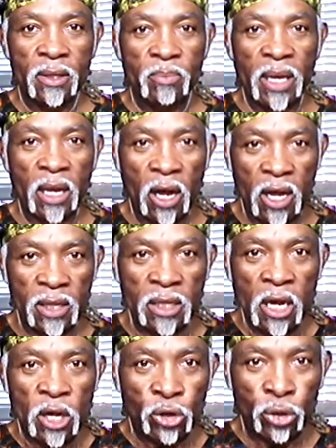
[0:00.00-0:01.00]
Because
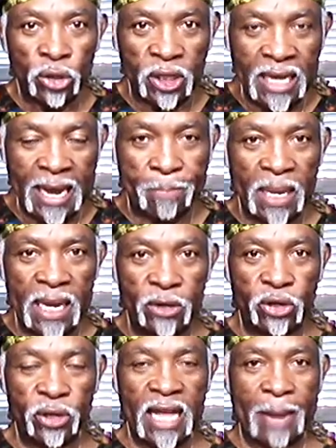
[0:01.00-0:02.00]
to step
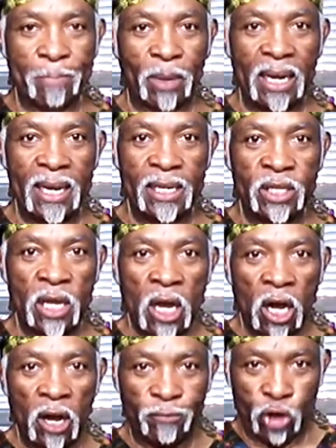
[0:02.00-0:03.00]
into that place
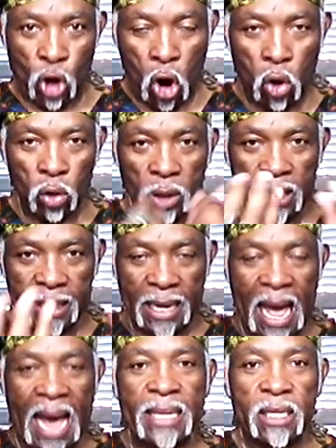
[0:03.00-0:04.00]
of total
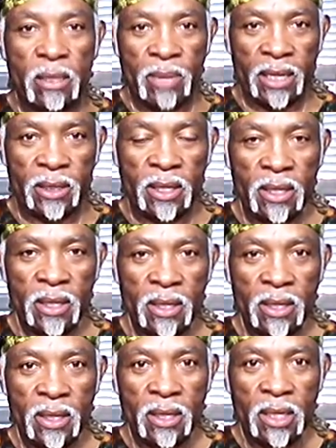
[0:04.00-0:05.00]
enlightenment
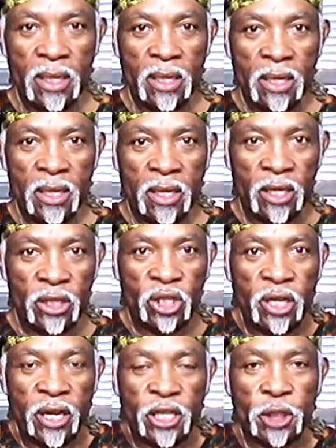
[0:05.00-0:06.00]
is
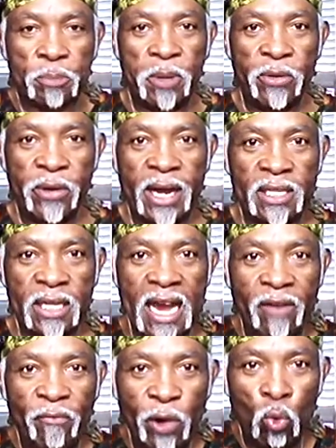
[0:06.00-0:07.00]
to experience
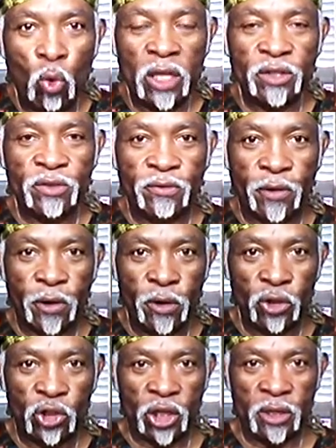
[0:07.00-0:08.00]
everyone's
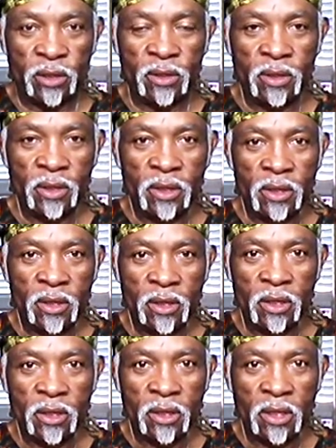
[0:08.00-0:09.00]
version
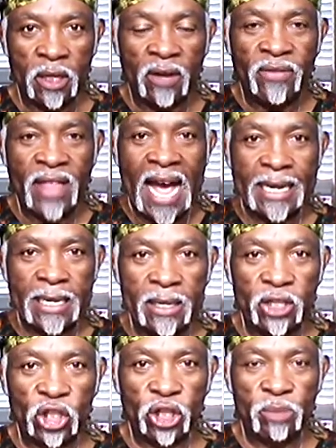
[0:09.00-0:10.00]
of that
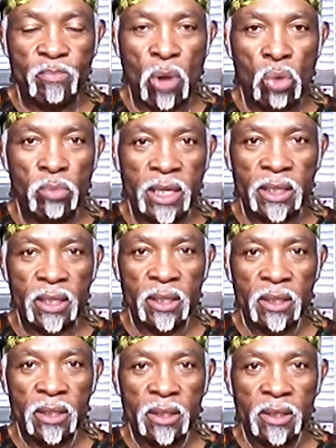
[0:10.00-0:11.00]
delicious moment
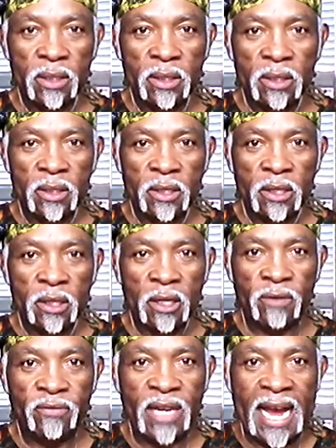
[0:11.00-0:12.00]

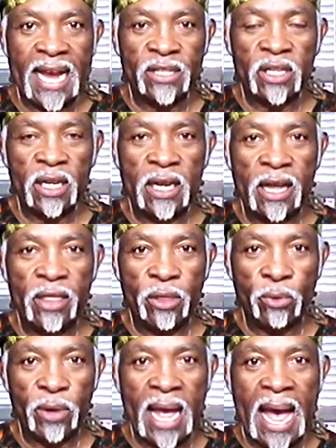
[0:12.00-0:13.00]
of dancing in
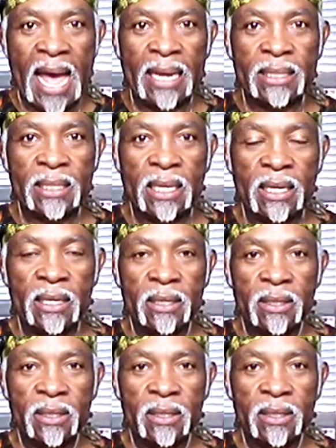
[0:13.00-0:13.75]
the reality